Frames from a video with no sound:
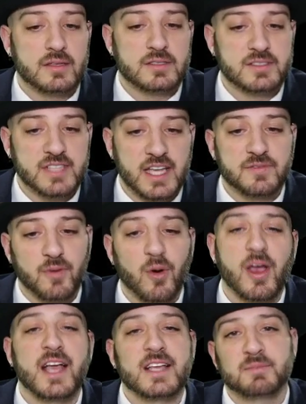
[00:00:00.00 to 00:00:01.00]
test
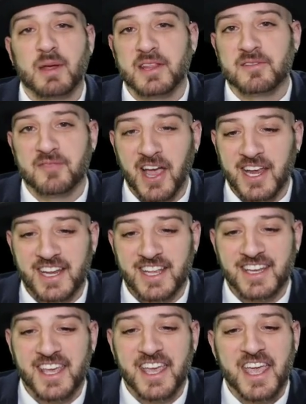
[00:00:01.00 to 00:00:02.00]
4 has been
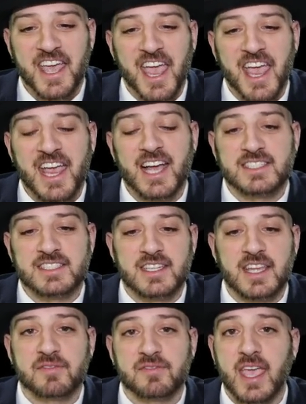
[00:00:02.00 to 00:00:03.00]
invited. And
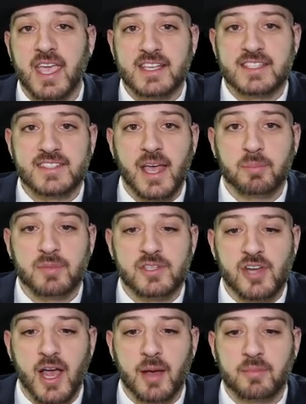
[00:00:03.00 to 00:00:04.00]
if they accept the
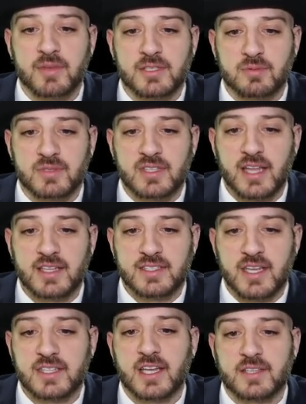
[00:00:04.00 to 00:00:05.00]
job, this would then
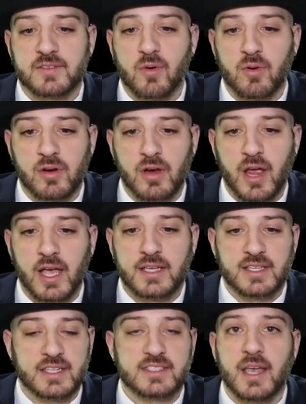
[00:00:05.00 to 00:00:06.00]
say test 4
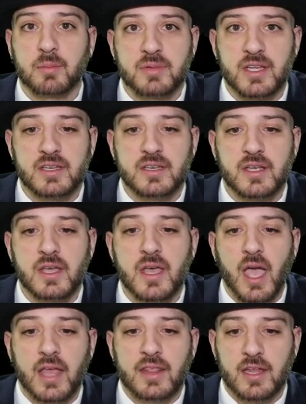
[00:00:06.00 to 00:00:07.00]
has accepted,
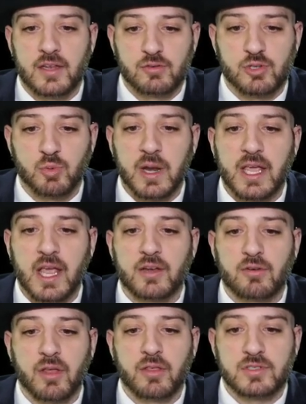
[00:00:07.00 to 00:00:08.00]
and then you're just waiting on
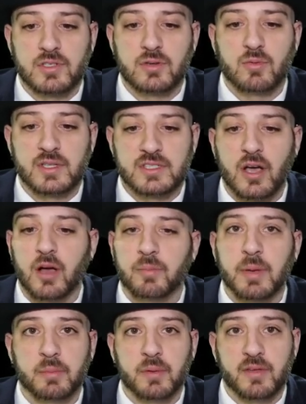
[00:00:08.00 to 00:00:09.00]
your other 2. Once all
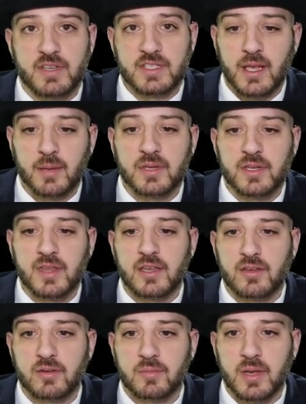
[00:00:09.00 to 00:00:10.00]
people have accepted, then
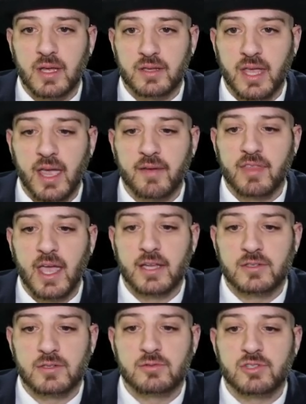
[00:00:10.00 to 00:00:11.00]
you'd be able to have
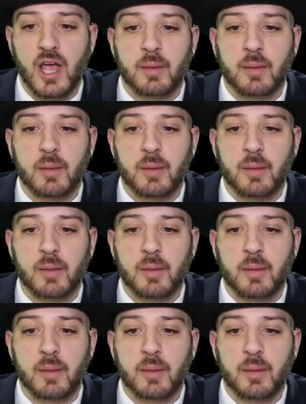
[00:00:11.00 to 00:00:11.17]
that do job